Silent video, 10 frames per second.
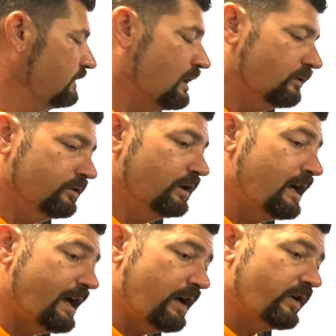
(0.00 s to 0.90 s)
Now, could
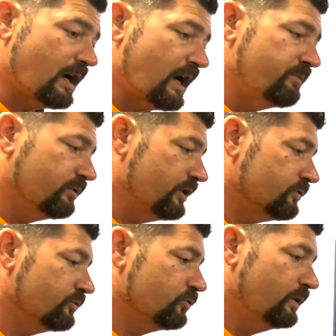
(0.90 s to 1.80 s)
I have a high
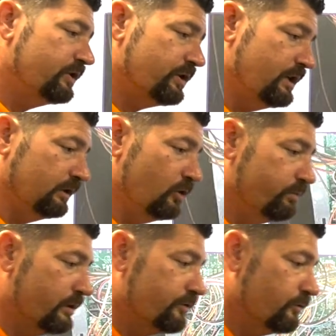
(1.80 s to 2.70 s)
pressure switch and a low
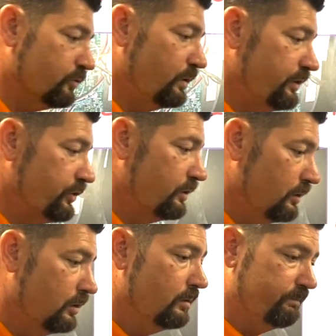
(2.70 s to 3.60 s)
pressure switch?
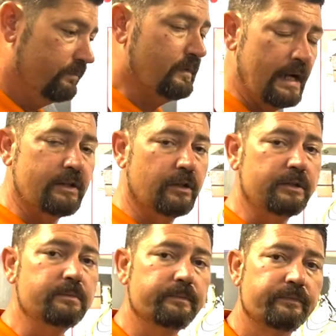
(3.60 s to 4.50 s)
I
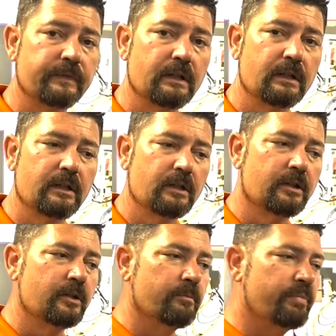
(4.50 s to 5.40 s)
could,
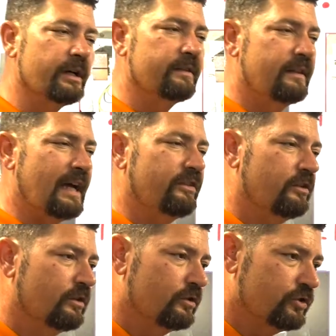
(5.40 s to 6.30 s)
but
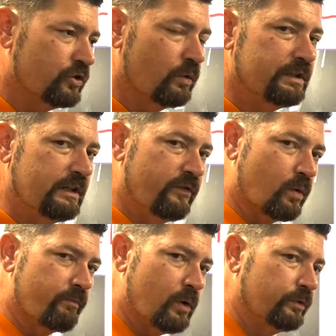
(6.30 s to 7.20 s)
that's
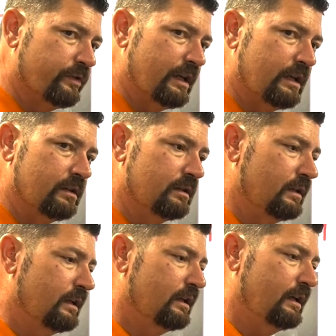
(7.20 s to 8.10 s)
24 volts in,
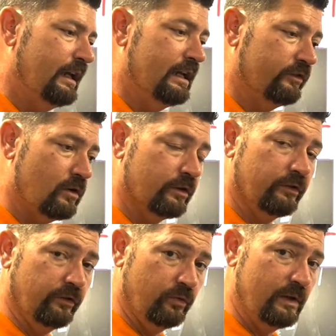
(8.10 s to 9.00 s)
and as long
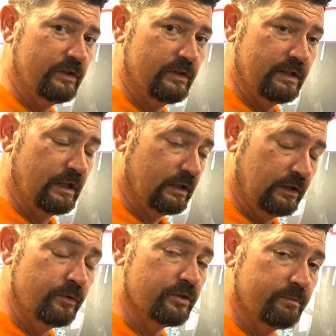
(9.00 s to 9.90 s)
as the switch is in the
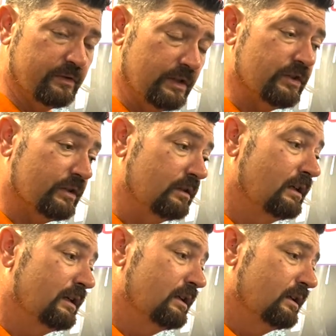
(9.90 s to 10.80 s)
closed position,
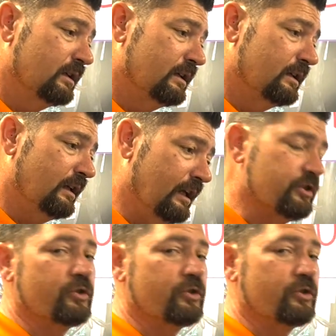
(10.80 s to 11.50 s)
it's